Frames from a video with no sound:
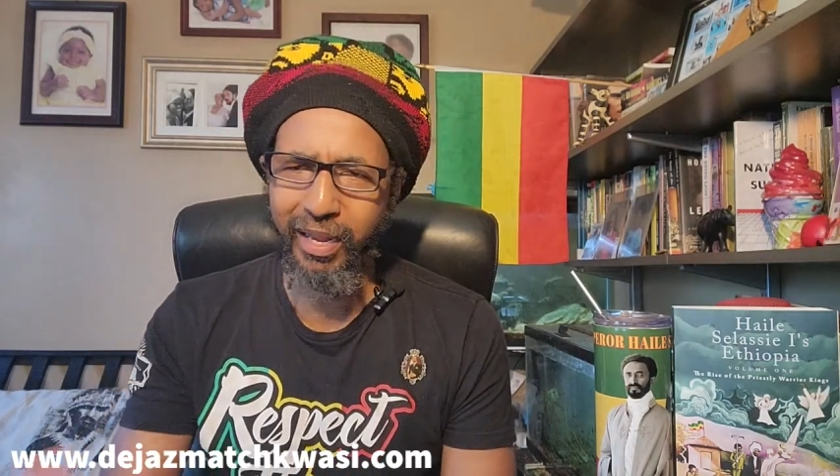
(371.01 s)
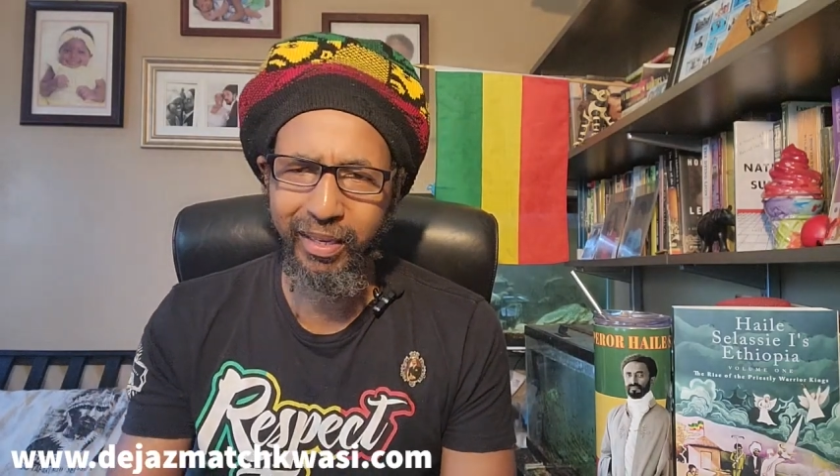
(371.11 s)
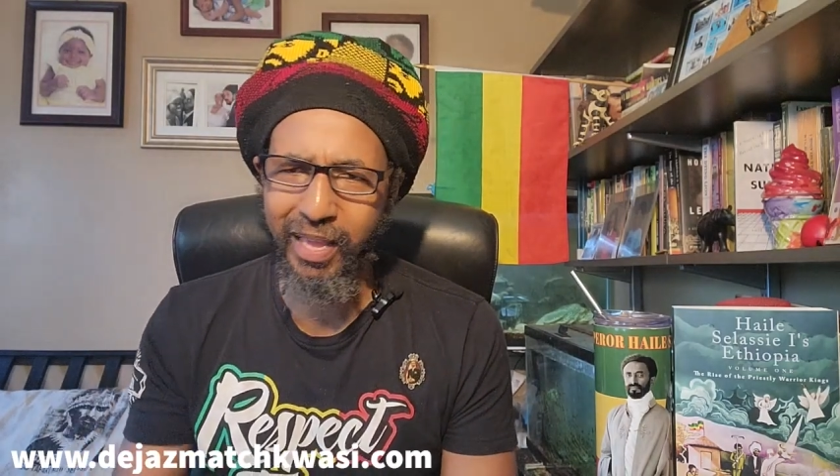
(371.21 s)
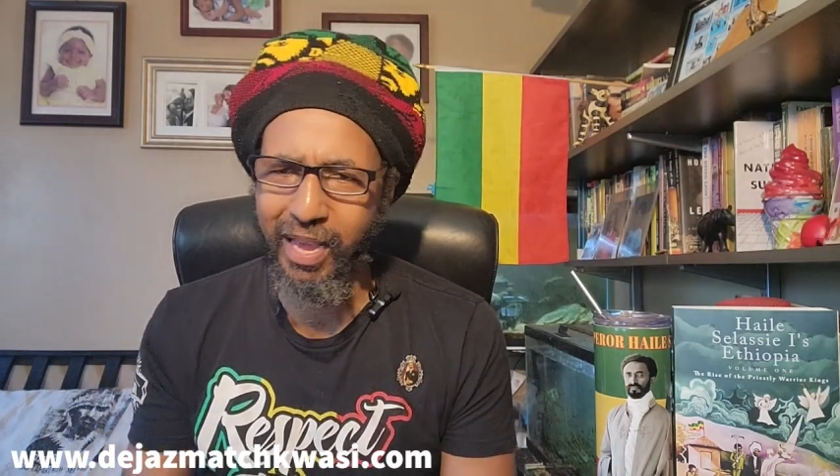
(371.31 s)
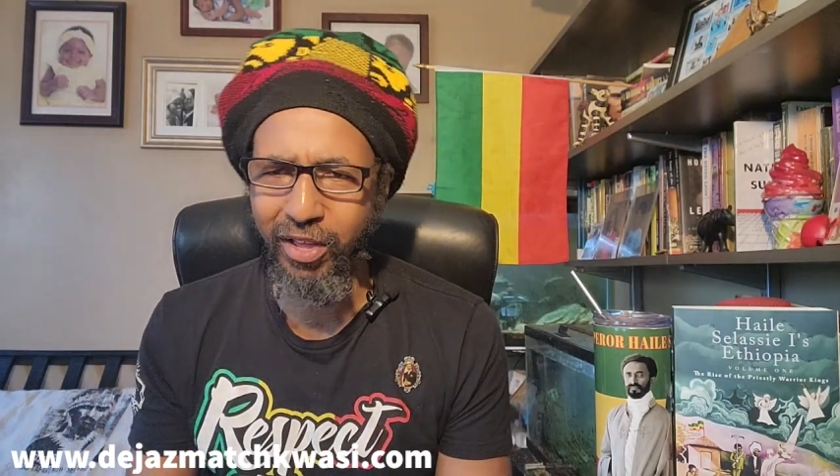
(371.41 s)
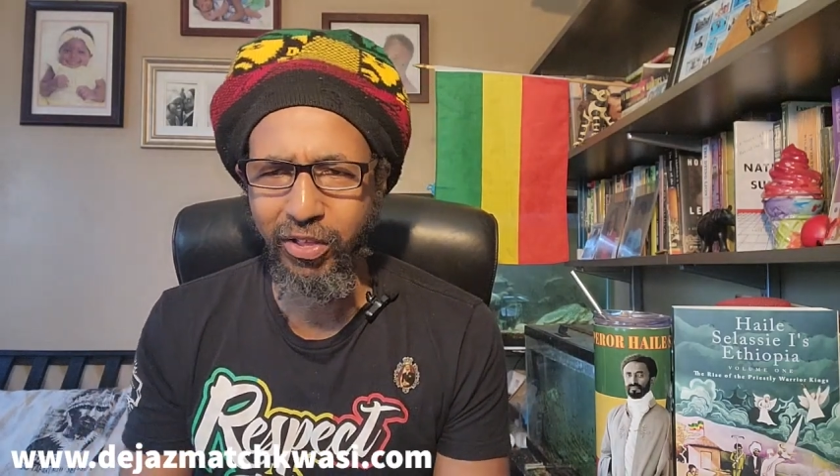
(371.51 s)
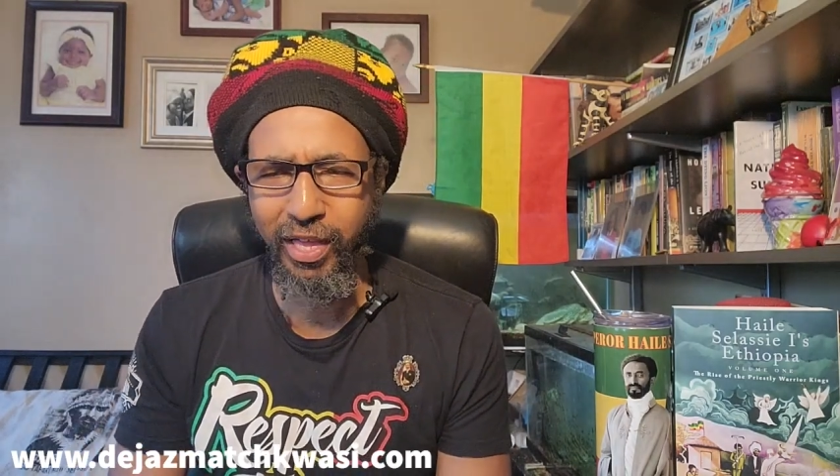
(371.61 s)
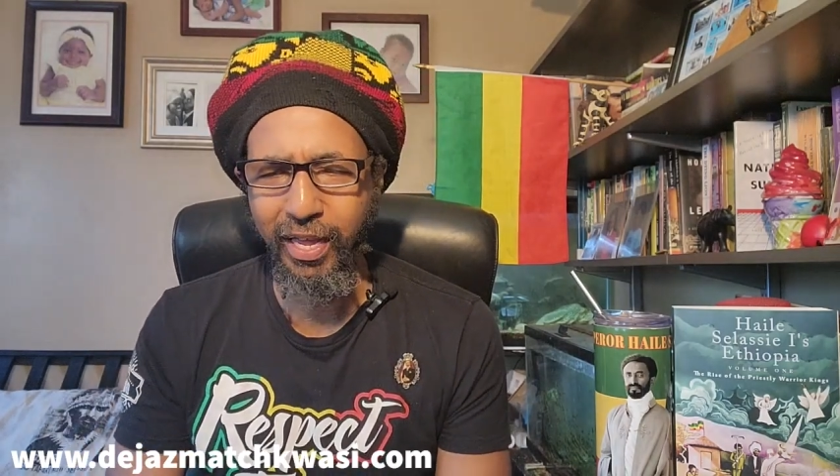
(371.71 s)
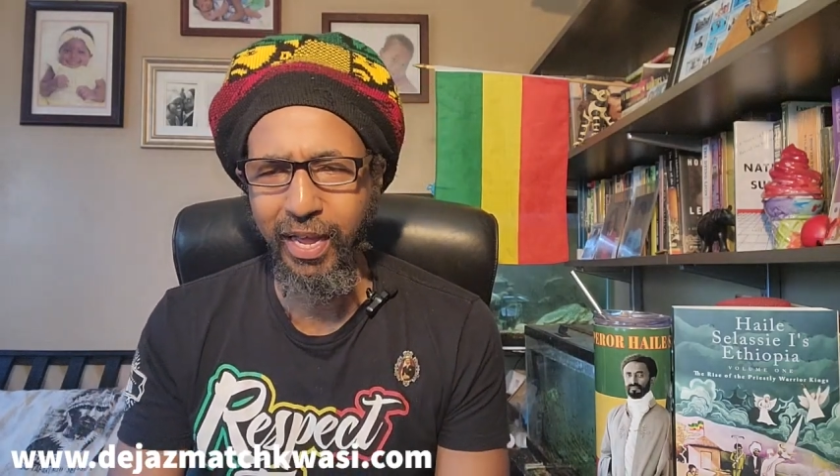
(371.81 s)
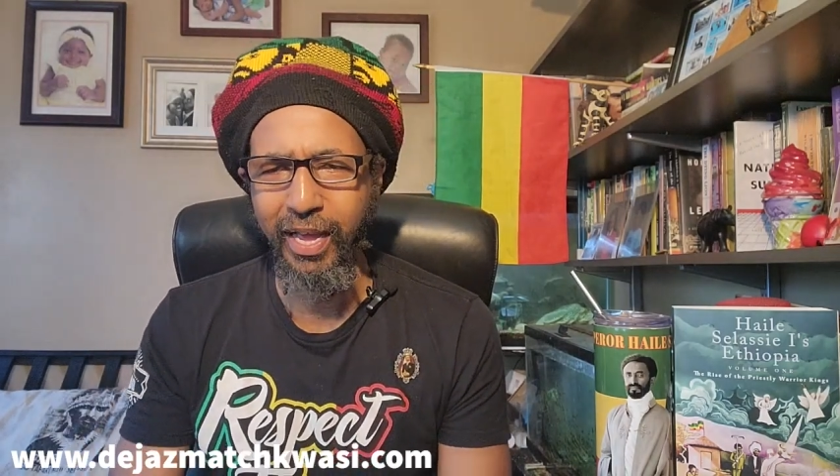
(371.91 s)
that can't
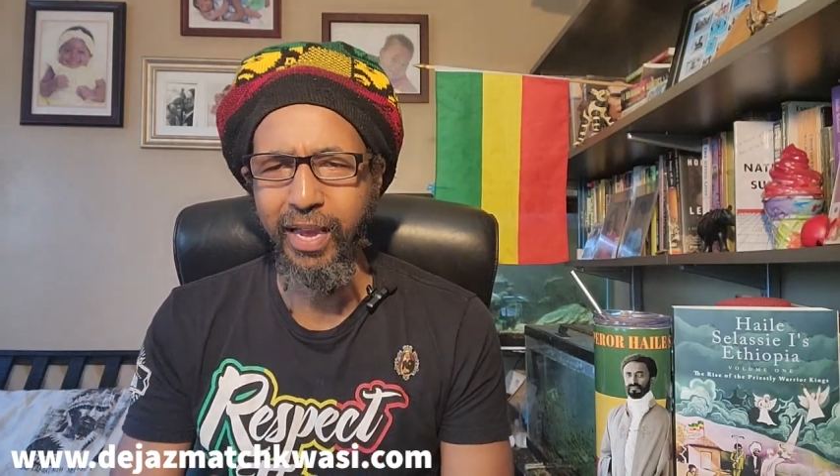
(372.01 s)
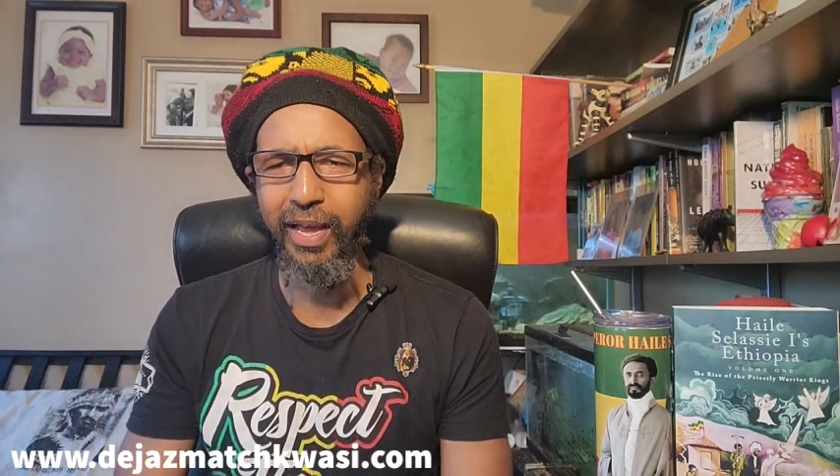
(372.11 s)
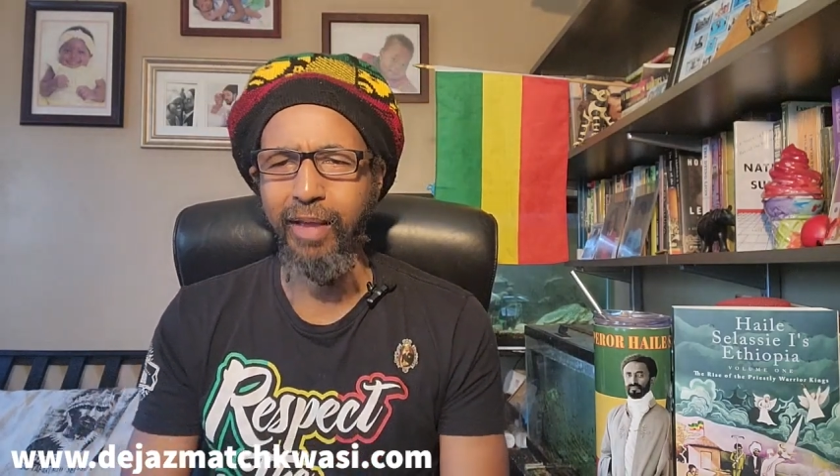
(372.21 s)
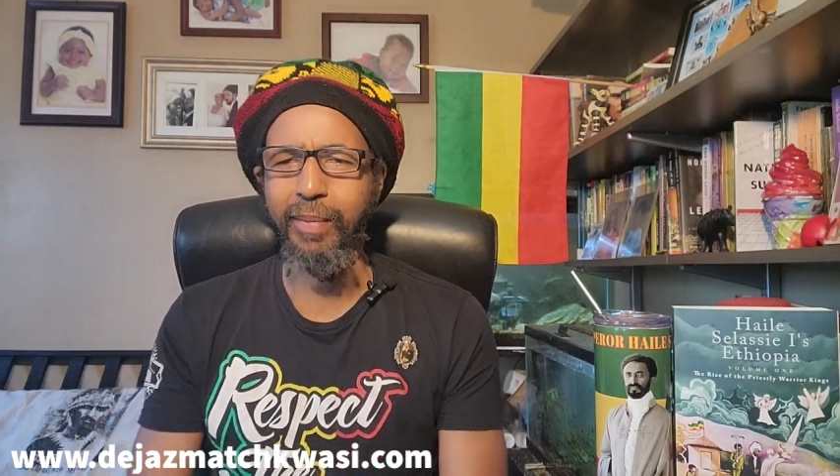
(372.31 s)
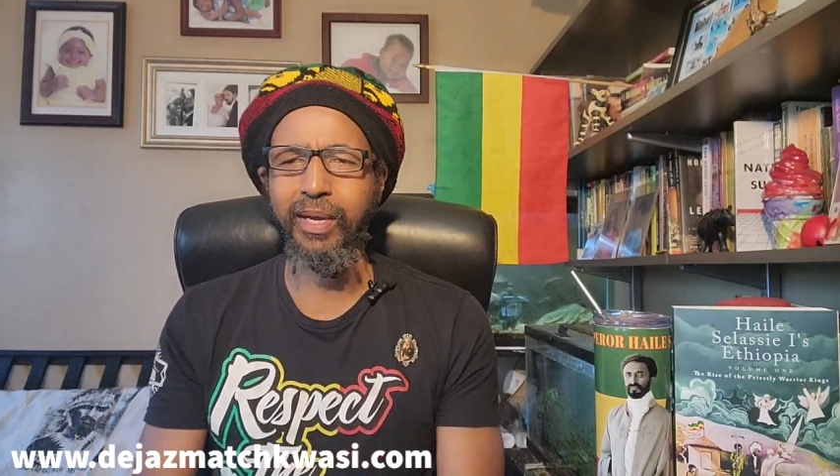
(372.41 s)
shake I and I